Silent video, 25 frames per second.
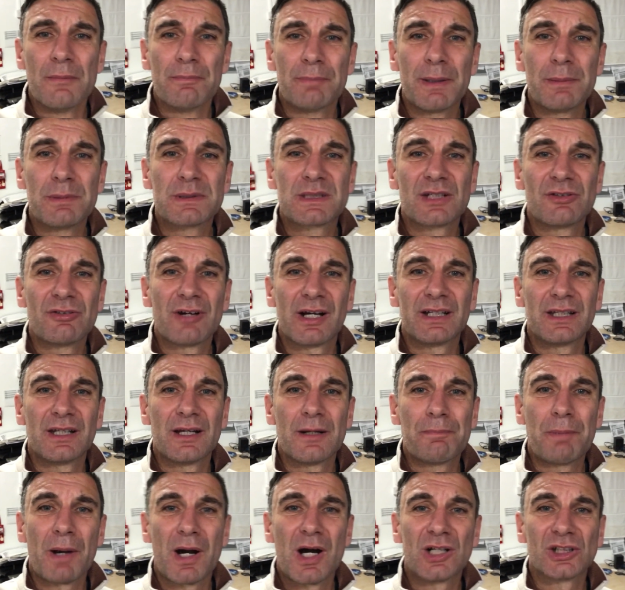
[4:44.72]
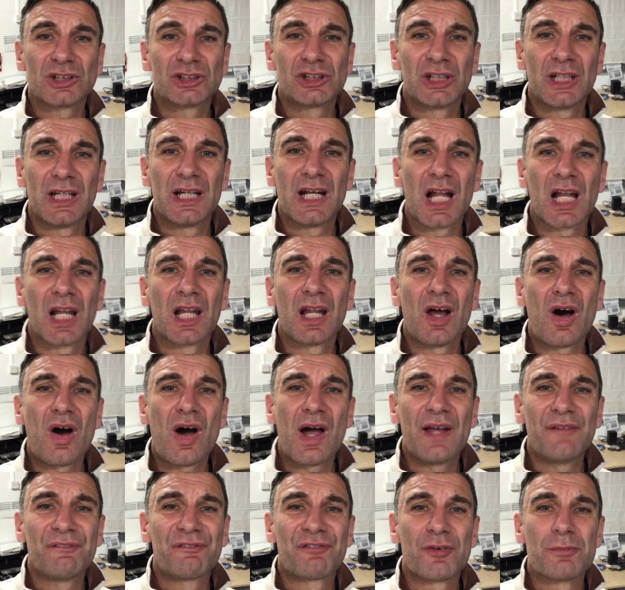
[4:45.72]
BBC Radio Berkshire,
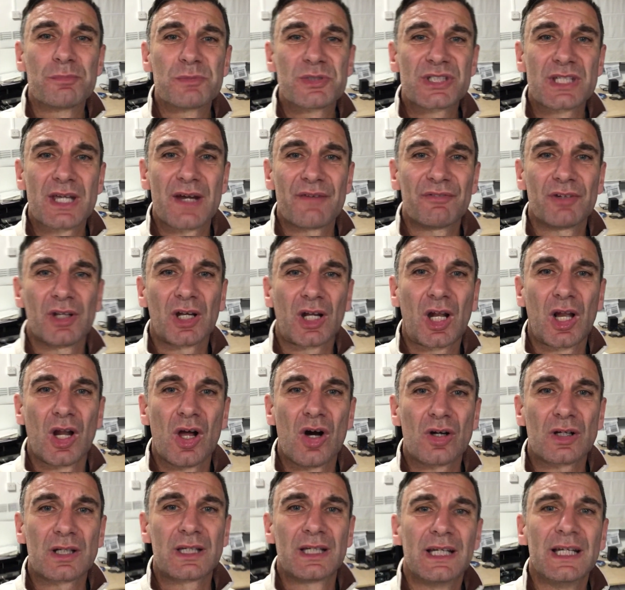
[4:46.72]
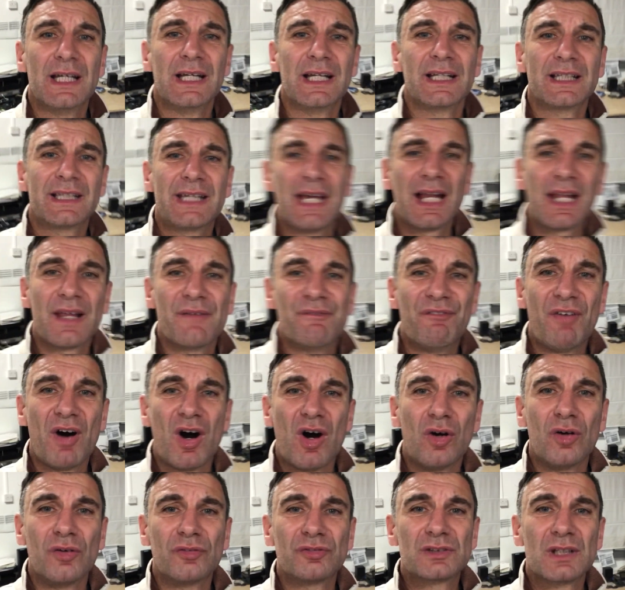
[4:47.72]
live from 7 o'clock. Get
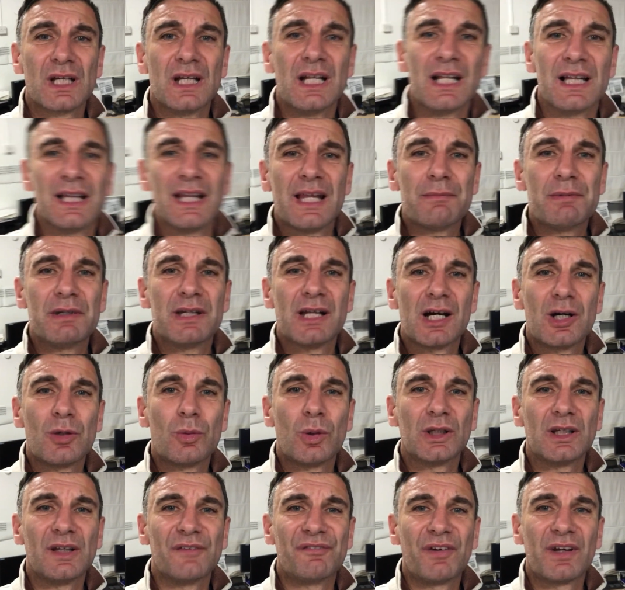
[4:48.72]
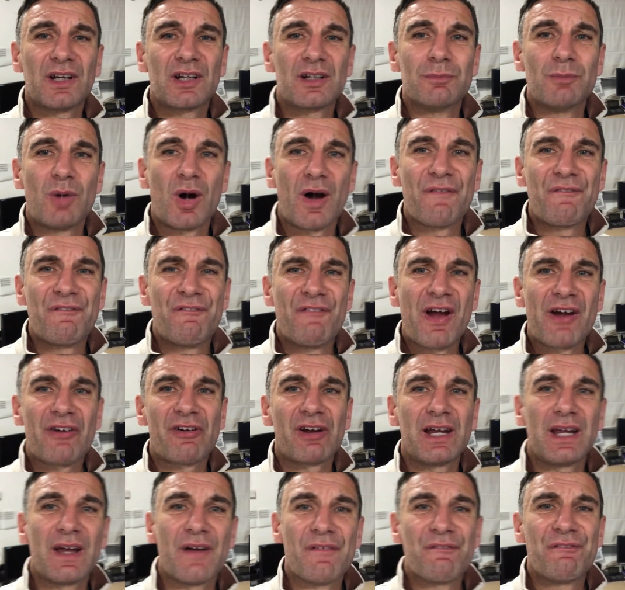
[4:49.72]
involved. Let me know what you think of my
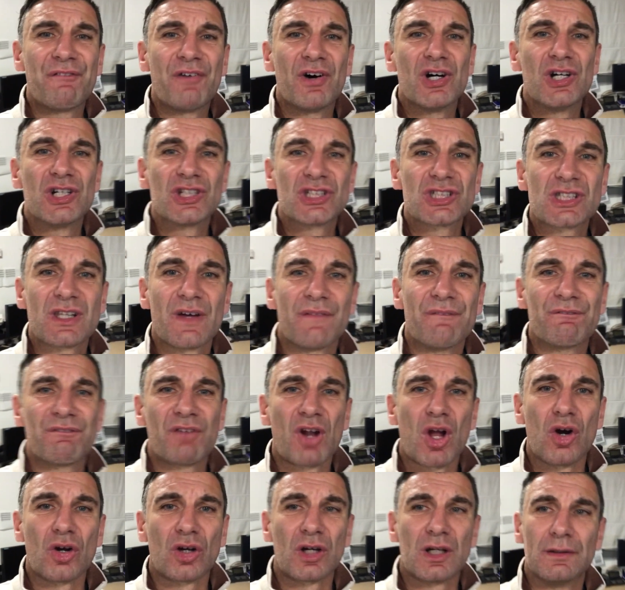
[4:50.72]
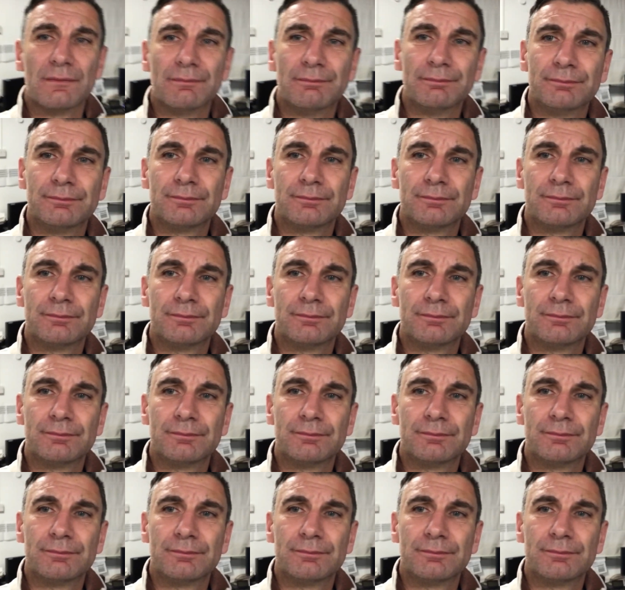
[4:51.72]
very first vlog.